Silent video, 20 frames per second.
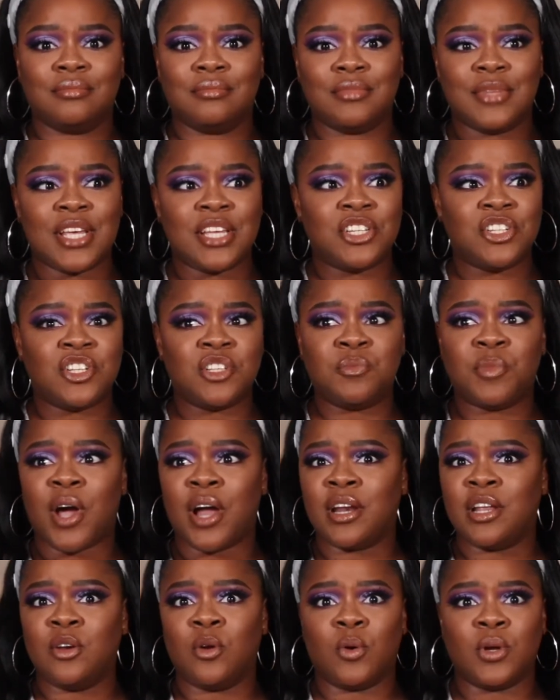It's just
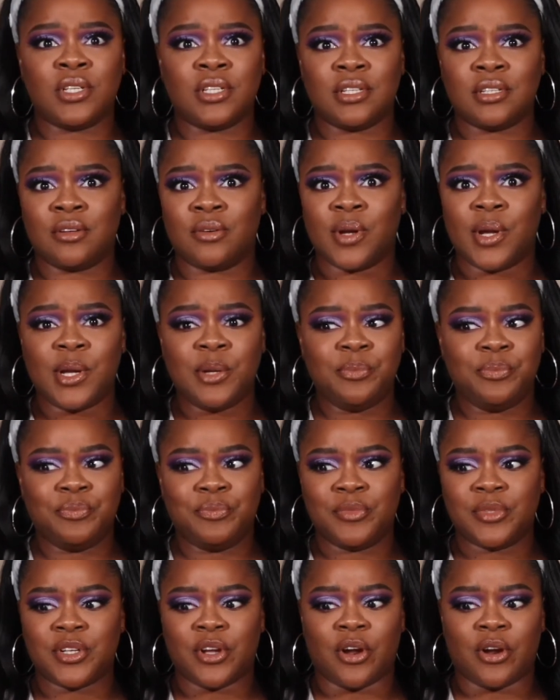body noises, okay?
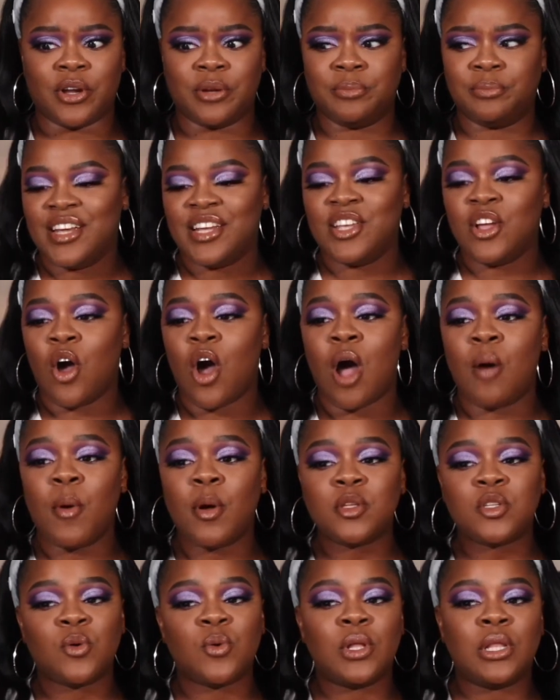Sorry. Y'all, I'm
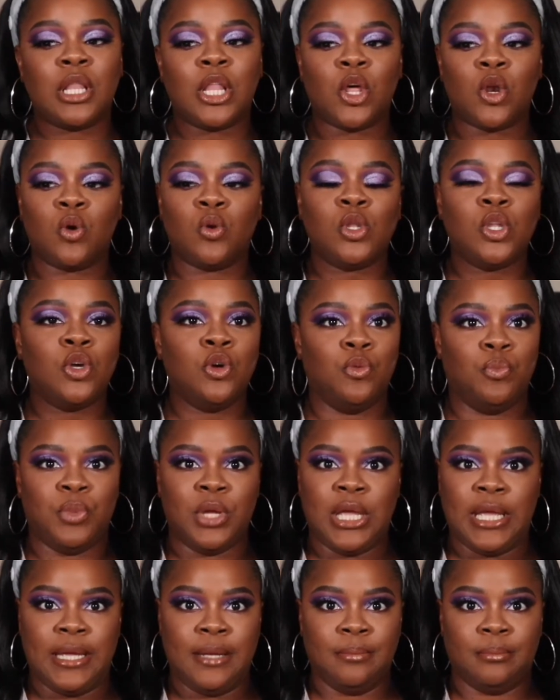also a little
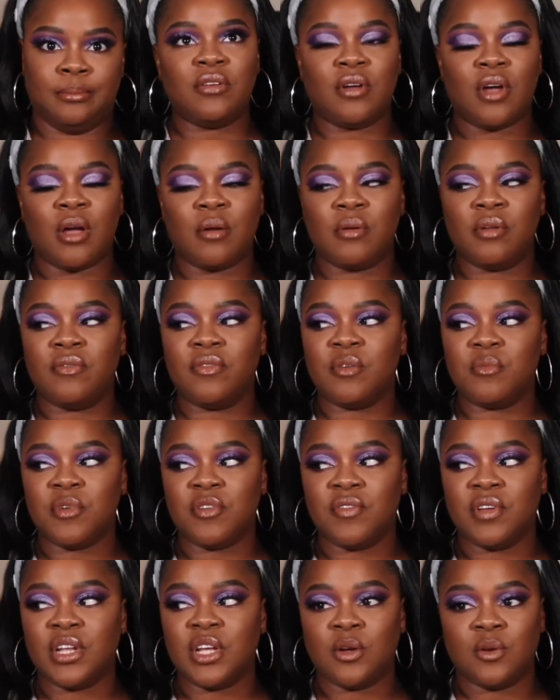loopy. I've been filming
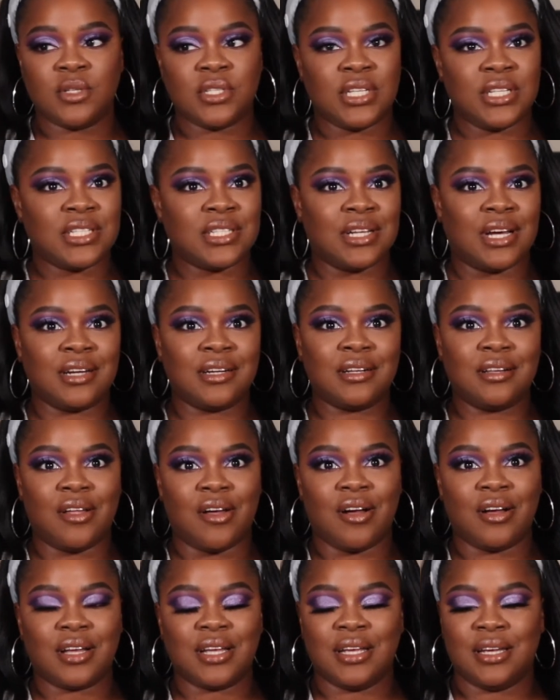videos since 9
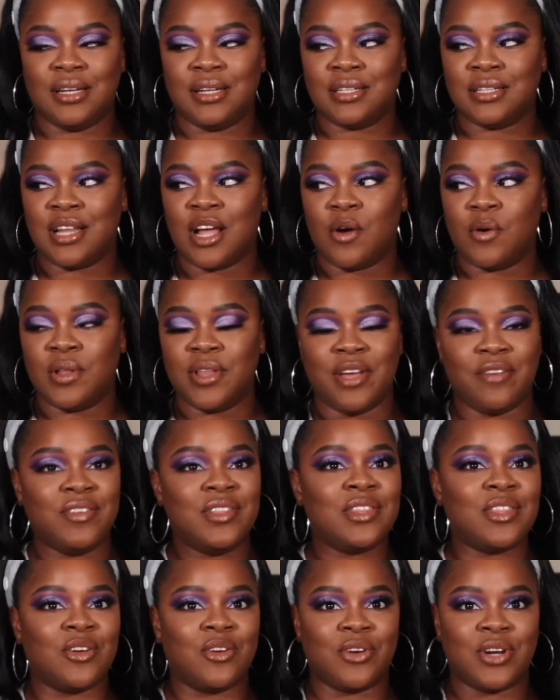o'clock. It is now
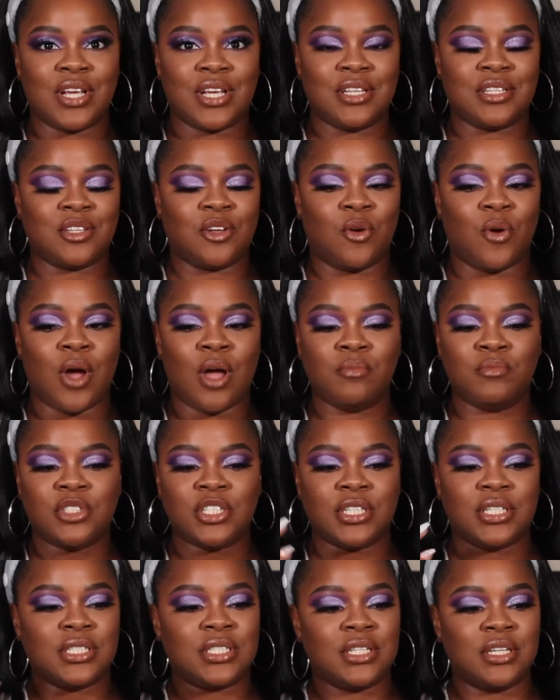11:30, so I'm
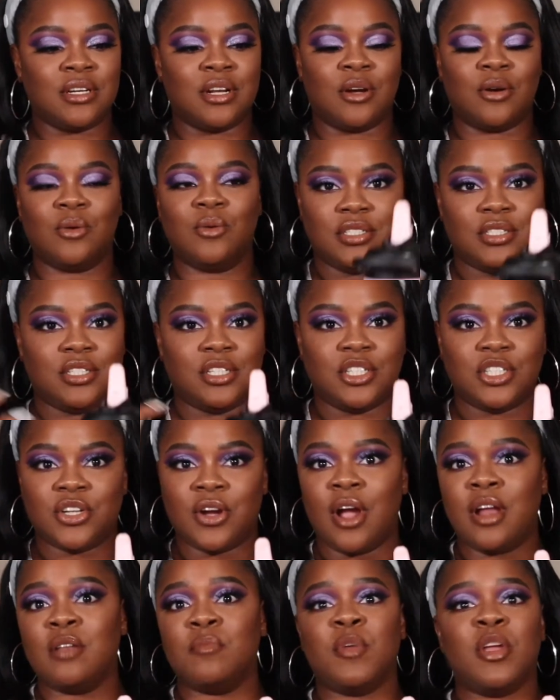just, just
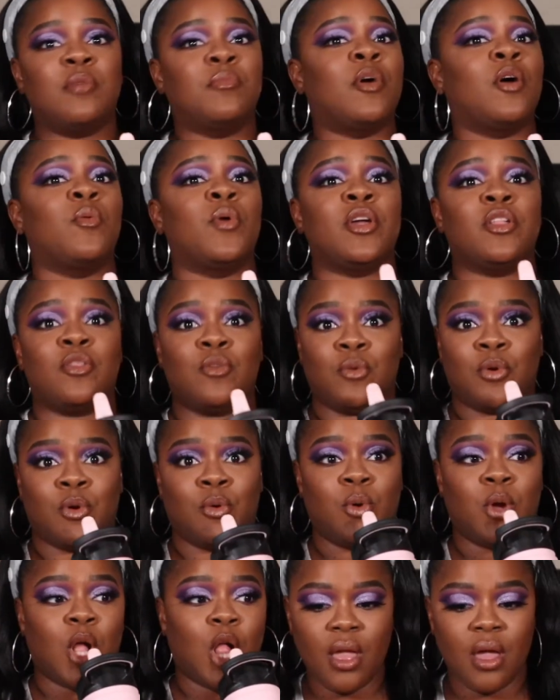trying to make my way through.
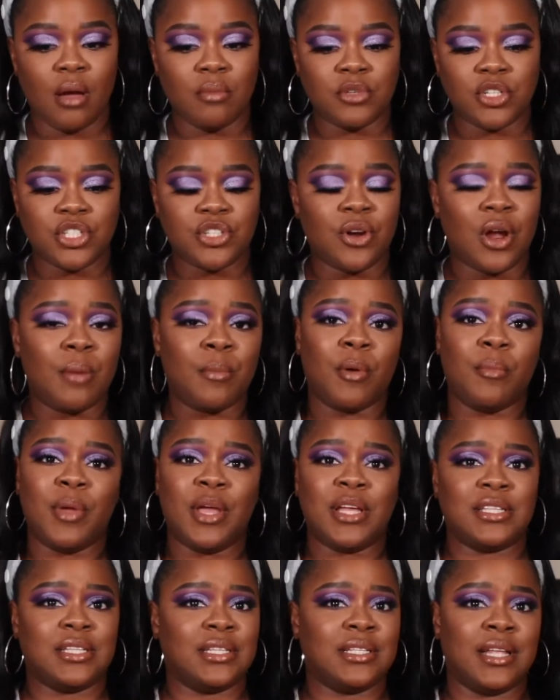I'm just trying my
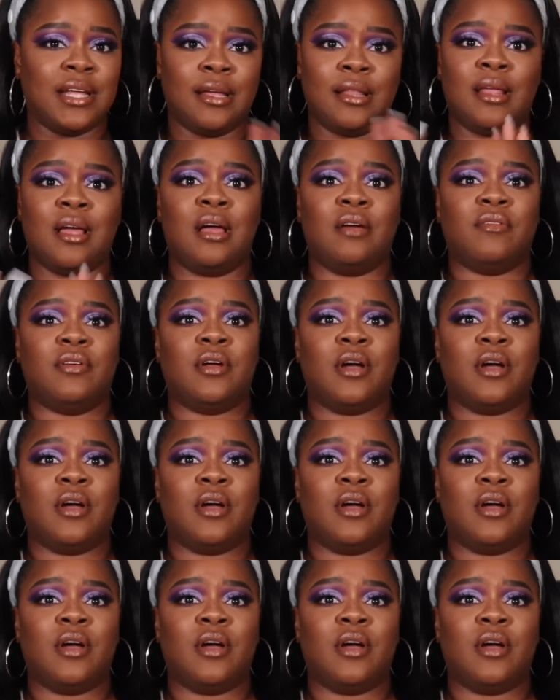best to stay alive.